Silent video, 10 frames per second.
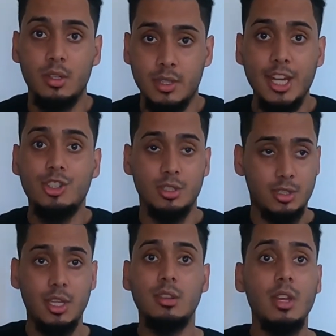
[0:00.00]
They just
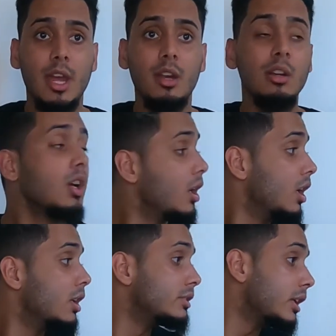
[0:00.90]
sit there,
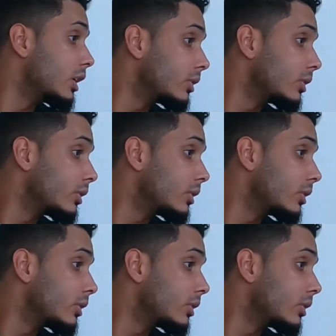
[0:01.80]
say,